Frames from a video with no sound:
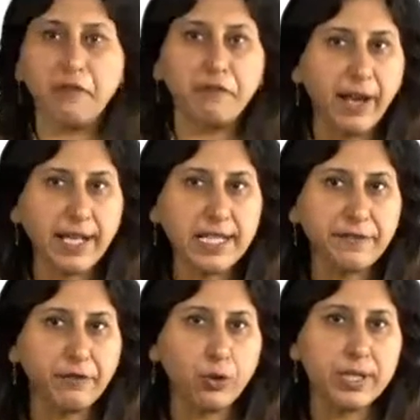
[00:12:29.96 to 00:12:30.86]
Funds
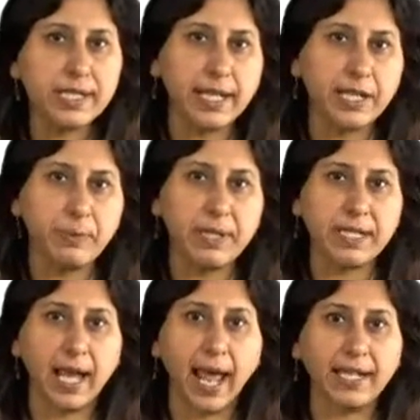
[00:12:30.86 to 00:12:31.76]
flow statement
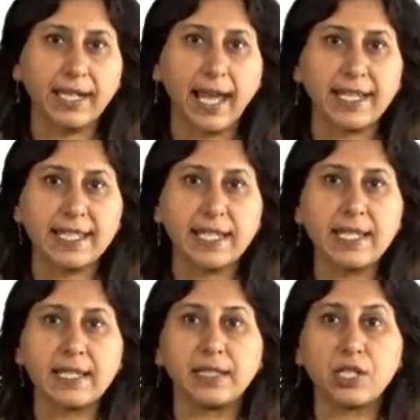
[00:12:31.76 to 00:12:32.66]

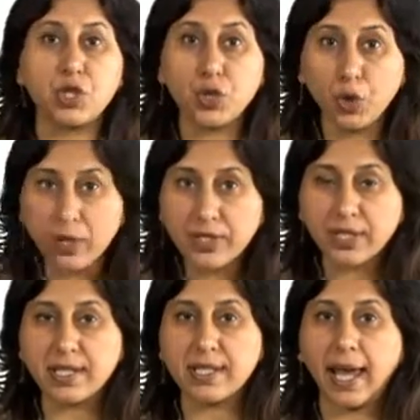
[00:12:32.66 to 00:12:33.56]
analyzes the
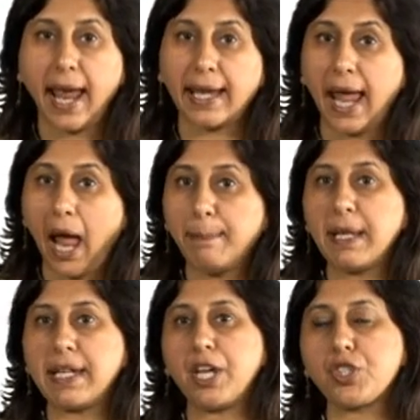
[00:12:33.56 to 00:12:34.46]
sources and
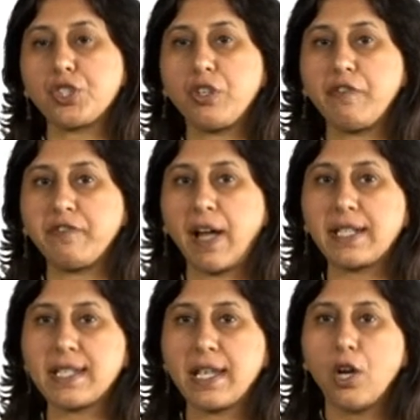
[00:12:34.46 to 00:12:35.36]
application of
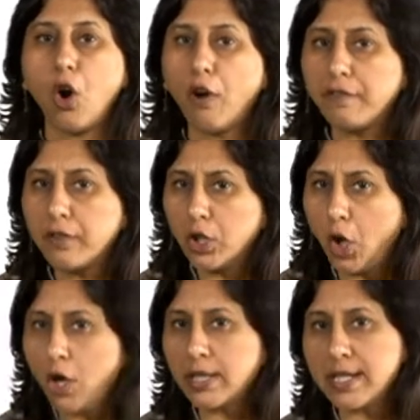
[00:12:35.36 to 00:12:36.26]
funds of
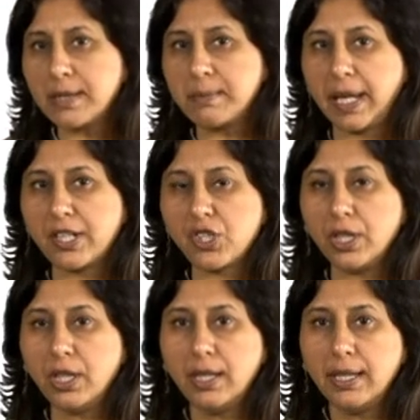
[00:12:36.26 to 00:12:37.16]
long-term
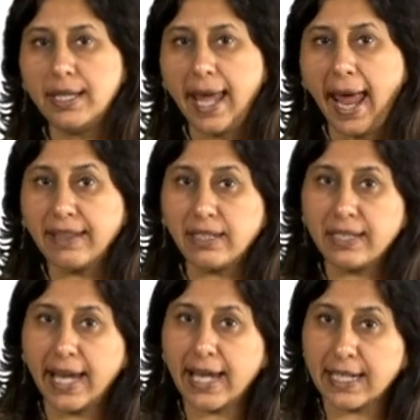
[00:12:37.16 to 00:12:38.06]
nature, and the
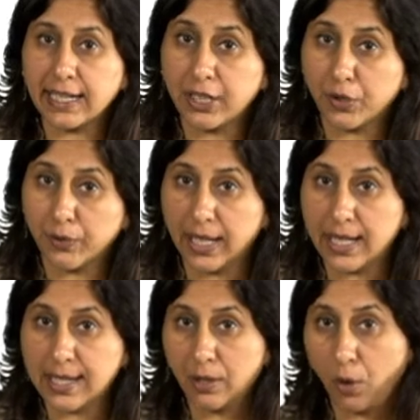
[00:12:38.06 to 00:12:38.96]
net
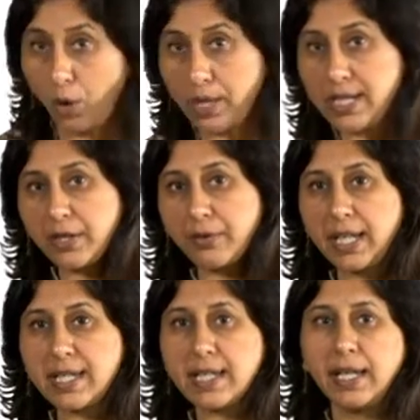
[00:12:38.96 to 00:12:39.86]
increase or
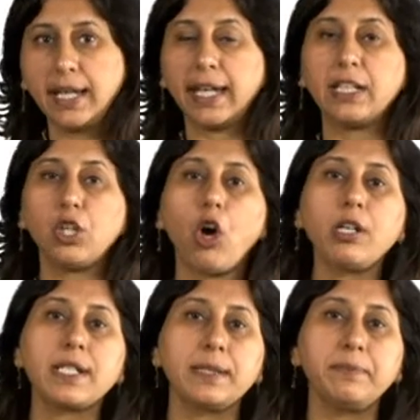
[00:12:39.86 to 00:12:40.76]
decrease in
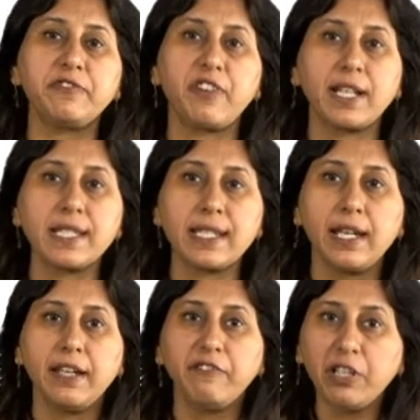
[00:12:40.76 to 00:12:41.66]
long-term funds
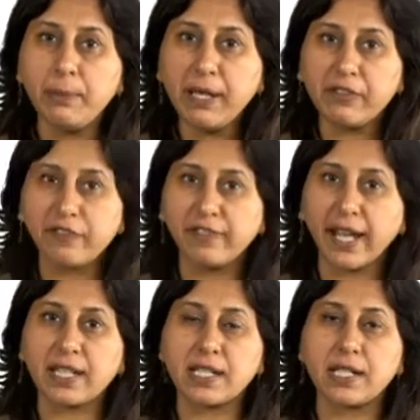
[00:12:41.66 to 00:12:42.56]
will be
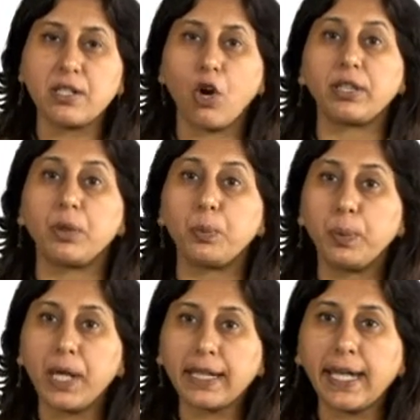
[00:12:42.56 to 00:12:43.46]
reflected on the
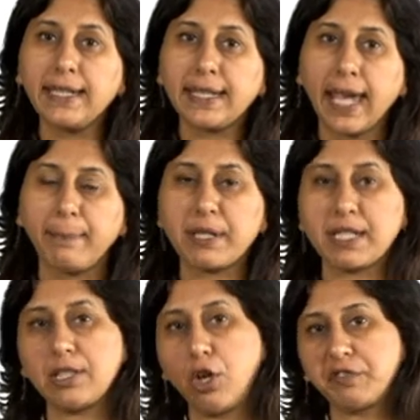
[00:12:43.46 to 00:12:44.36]
working
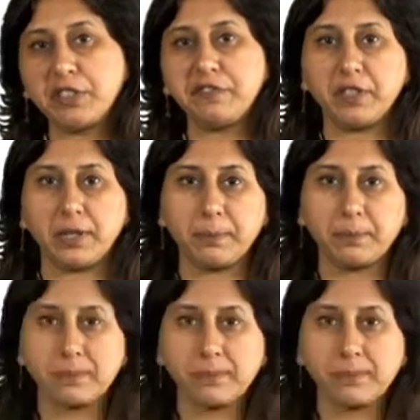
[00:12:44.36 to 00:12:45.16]
capital of the firm.